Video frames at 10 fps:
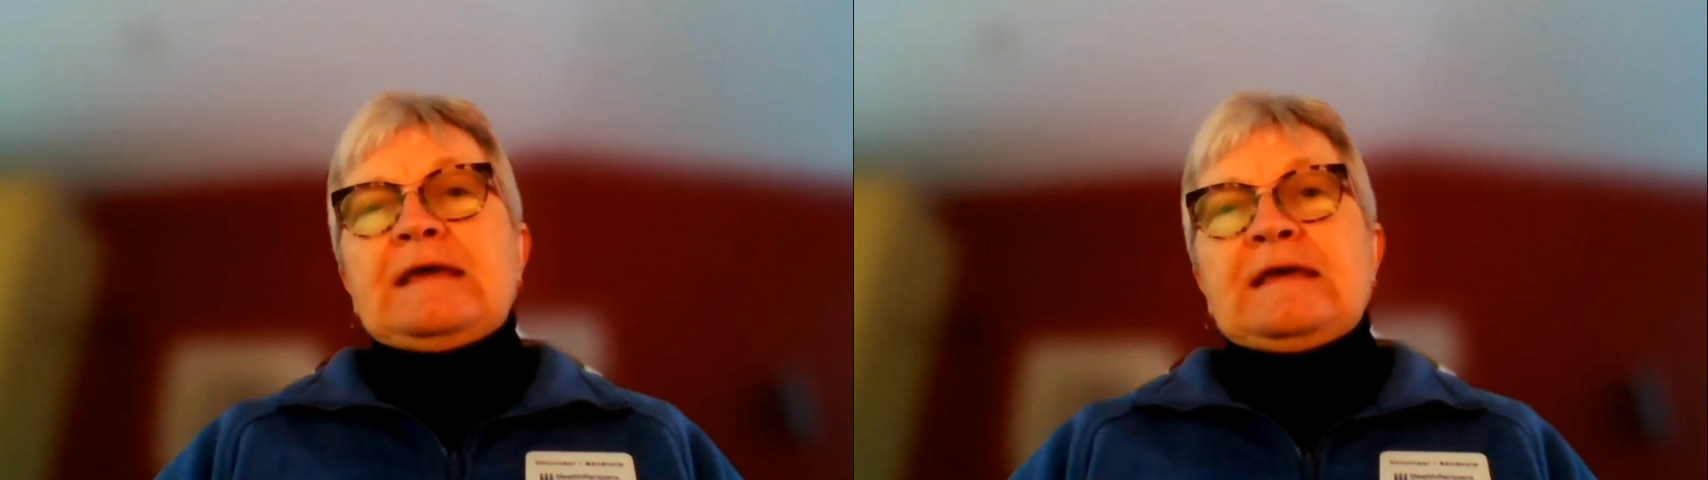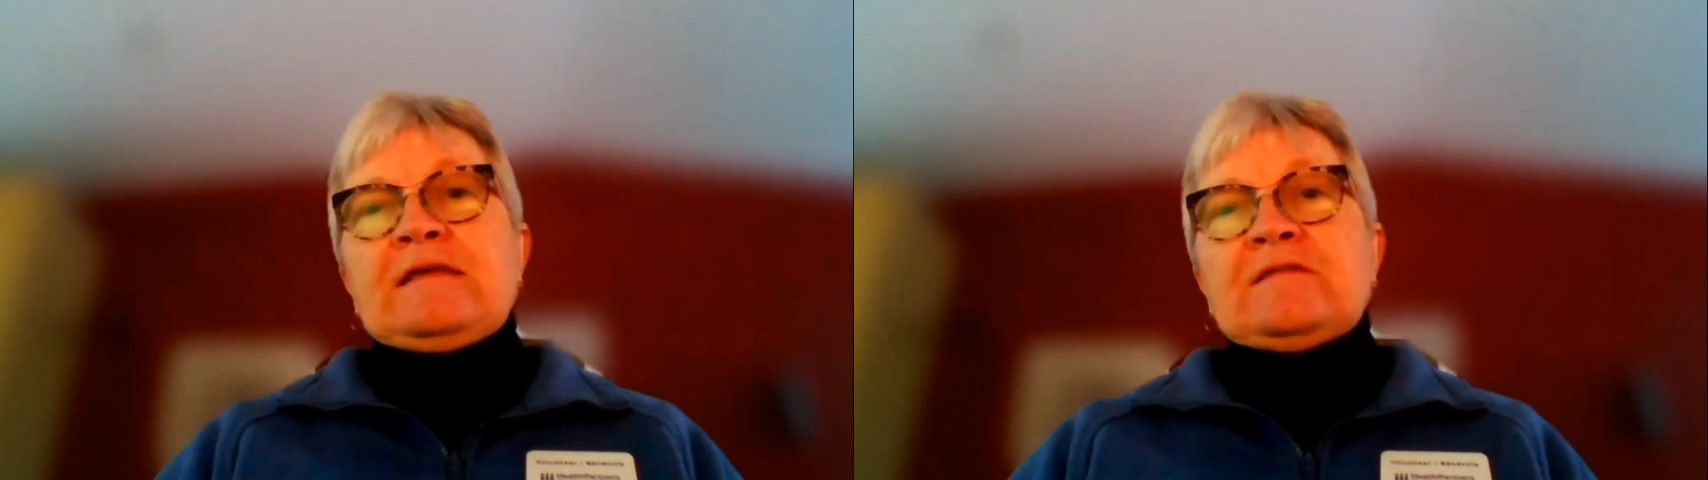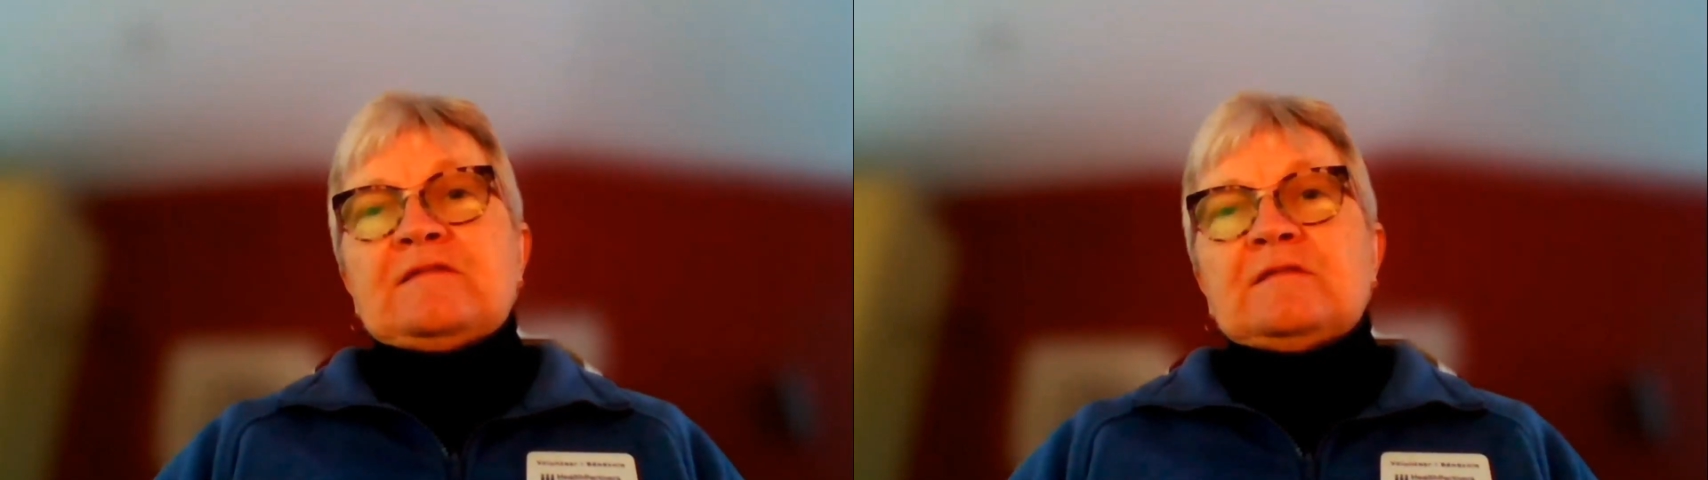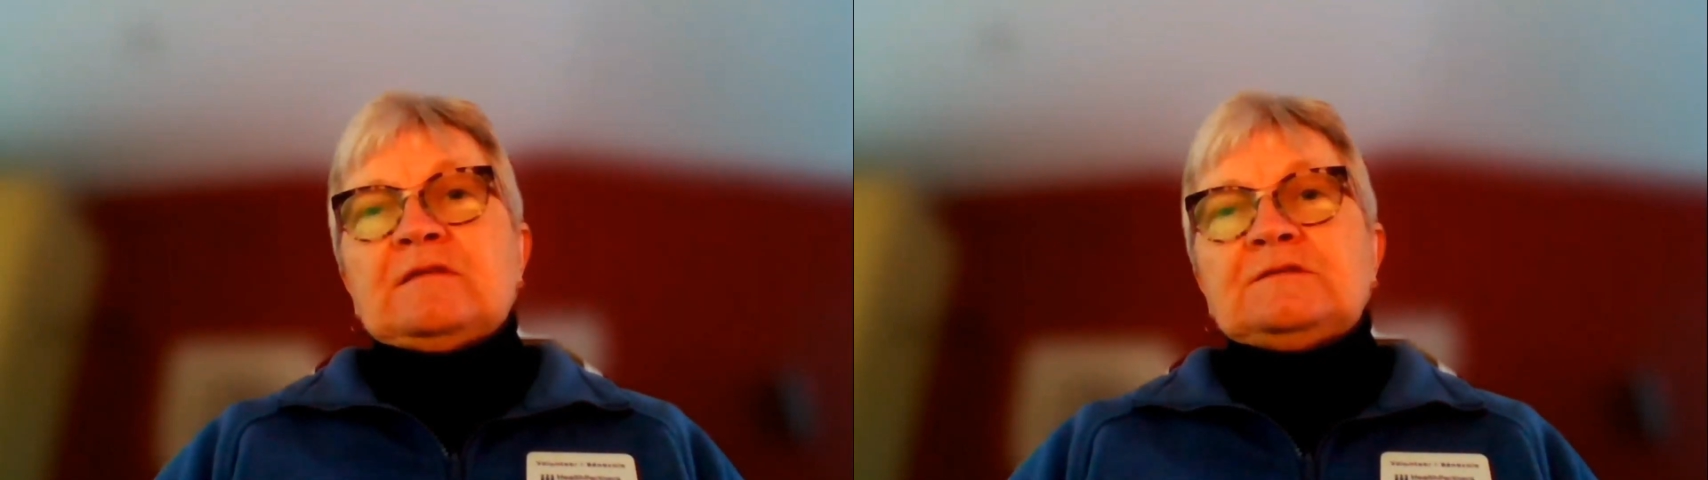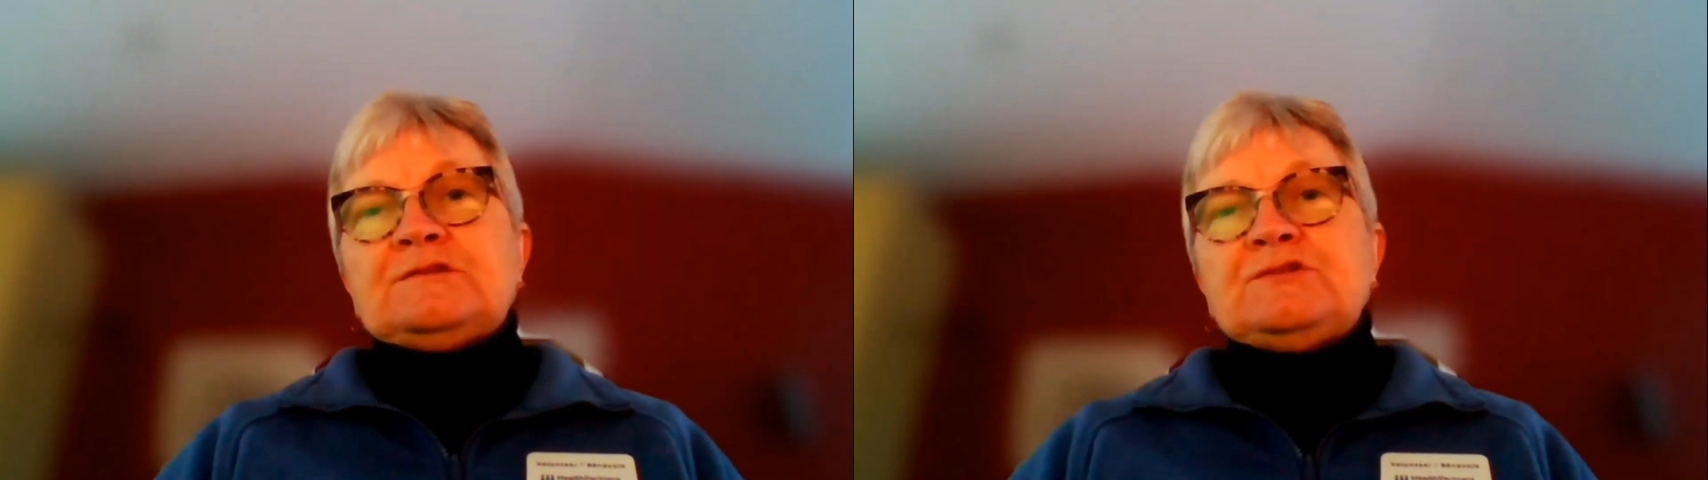is
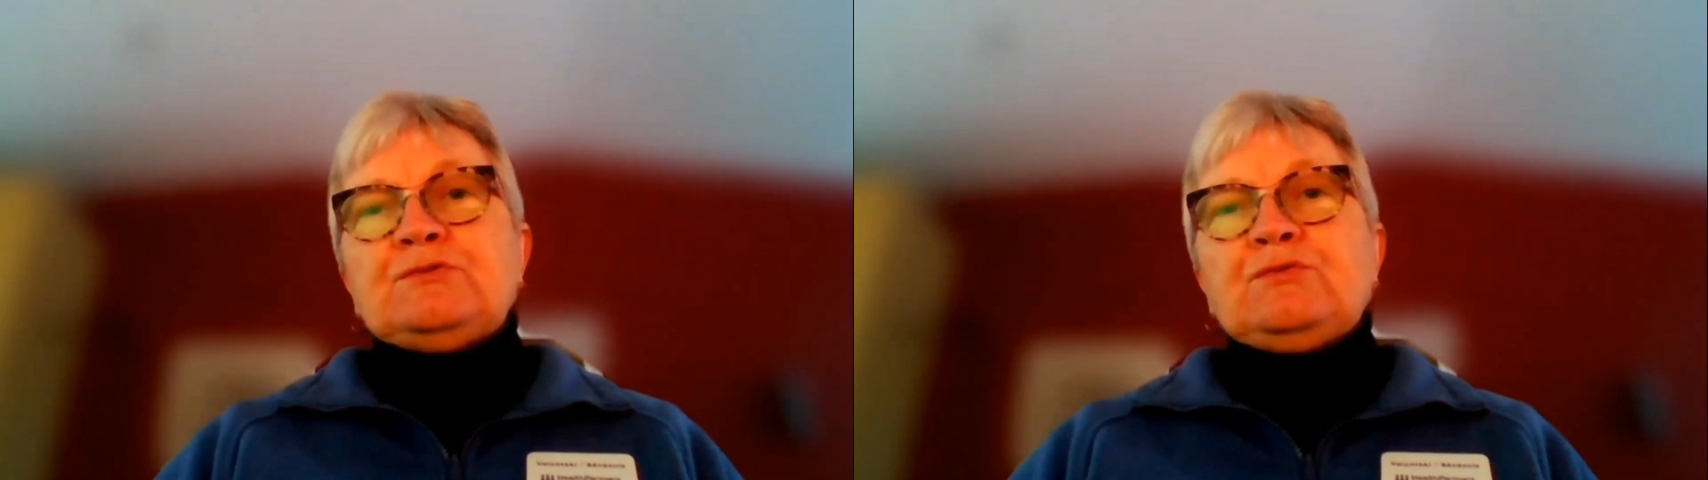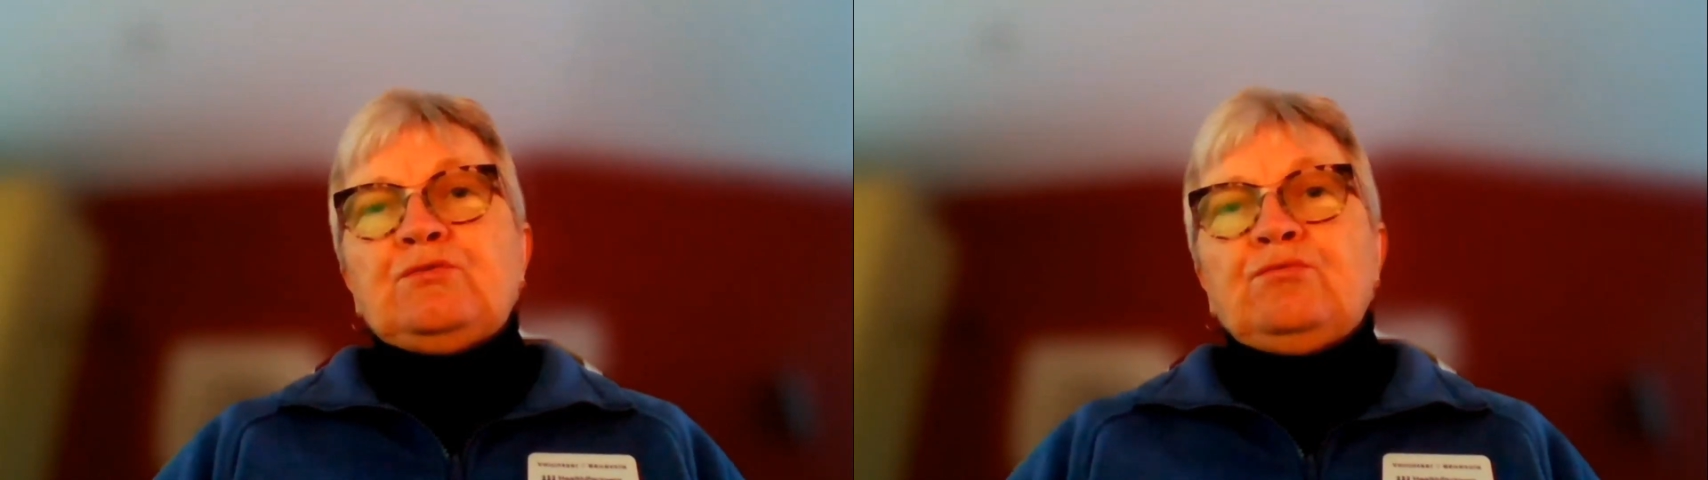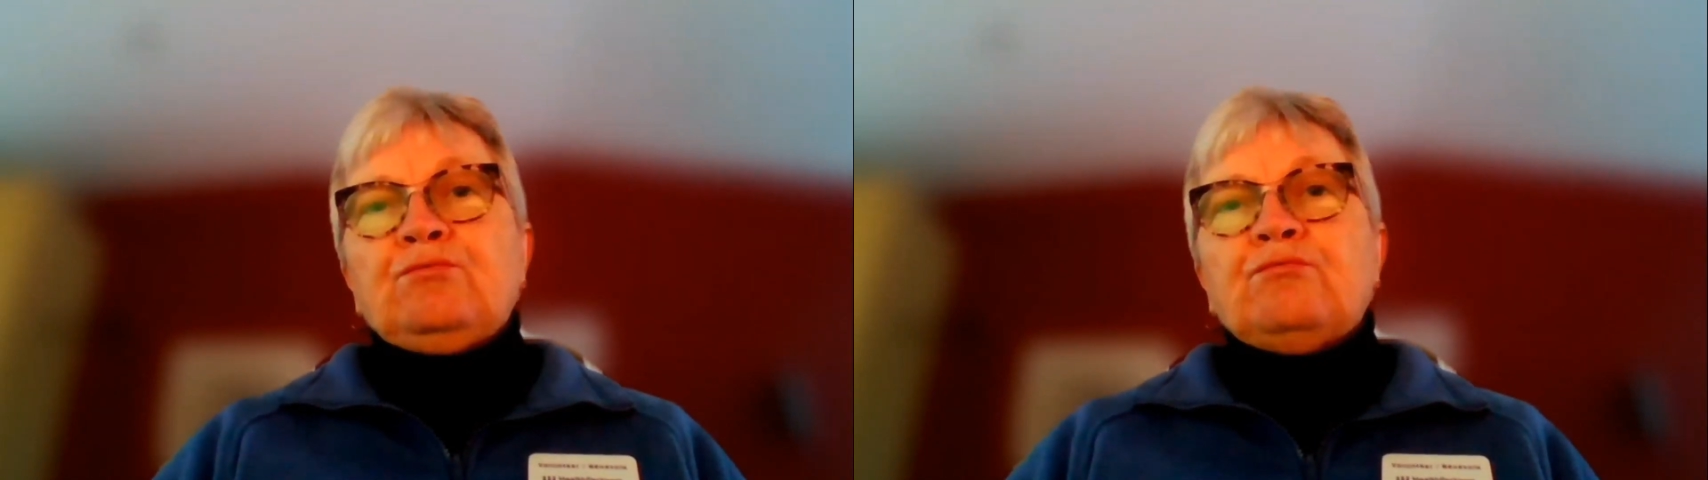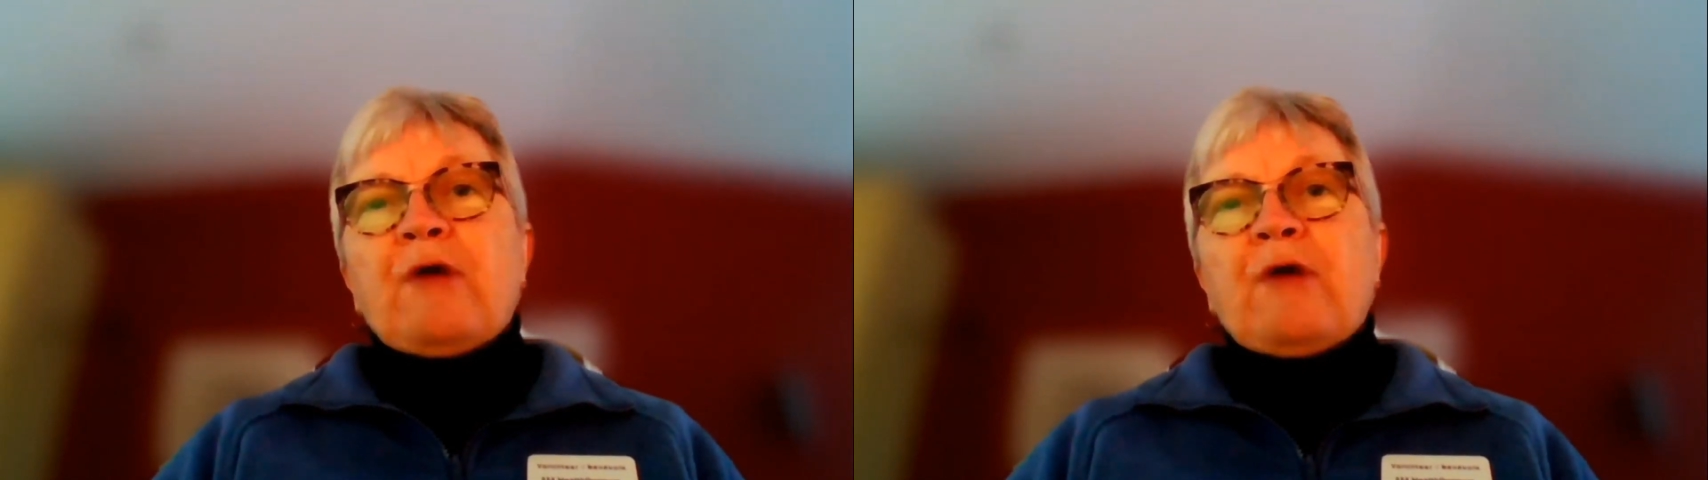to